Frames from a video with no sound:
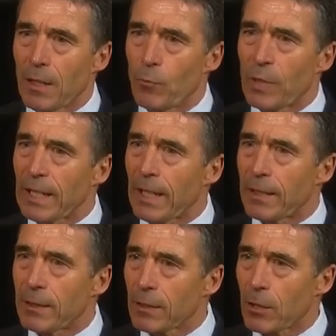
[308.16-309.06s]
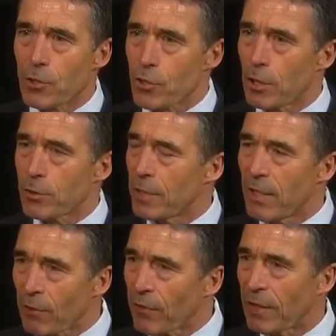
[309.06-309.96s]
we can consult on
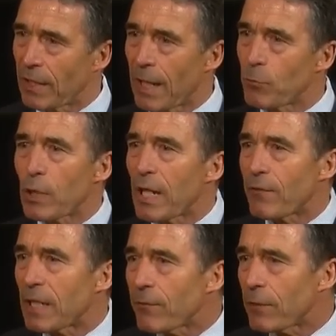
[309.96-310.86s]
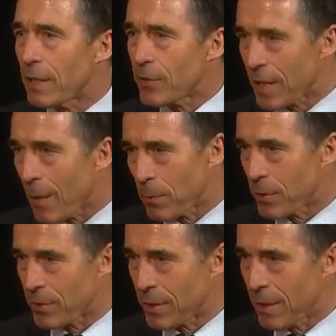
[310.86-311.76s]
everything, and we have even
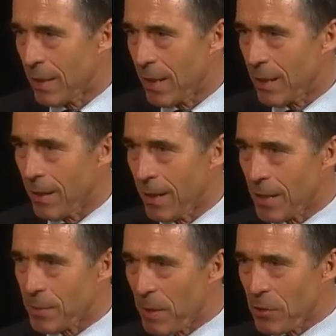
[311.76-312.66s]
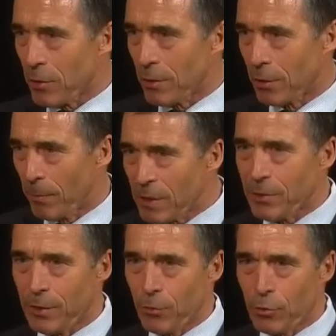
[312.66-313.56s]
established a special
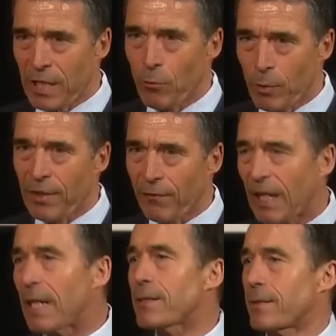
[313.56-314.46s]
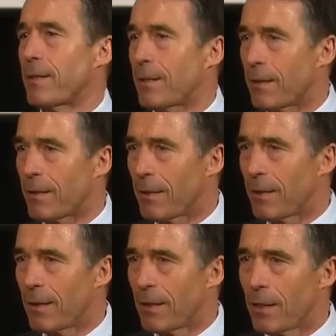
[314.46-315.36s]
committee to deal with Afghanistan.
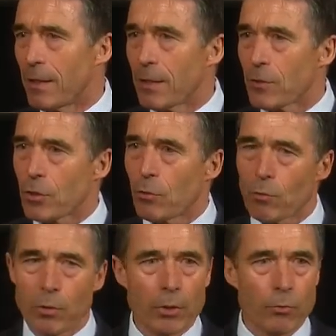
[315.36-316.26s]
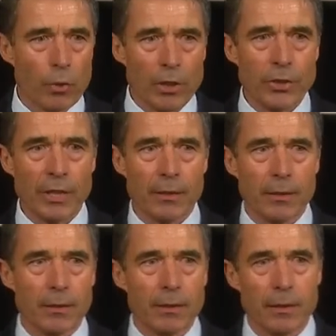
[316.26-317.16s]
So Russia
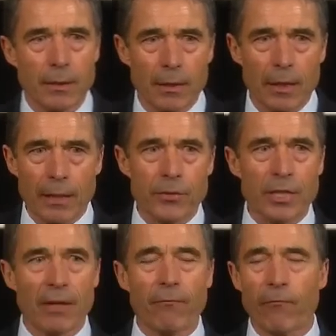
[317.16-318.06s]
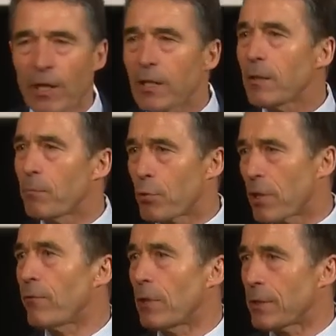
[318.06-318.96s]
has a very
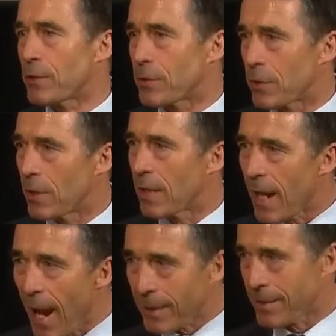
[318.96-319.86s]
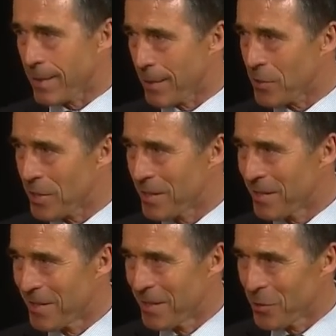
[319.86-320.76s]
privileged access
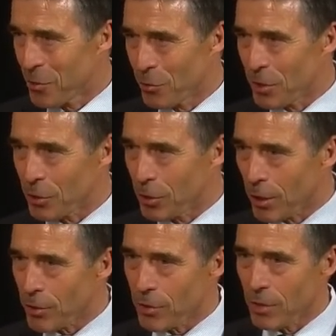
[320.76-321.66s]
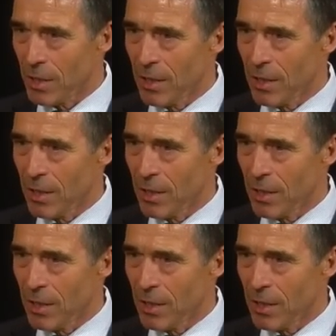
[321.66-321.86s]
to discuss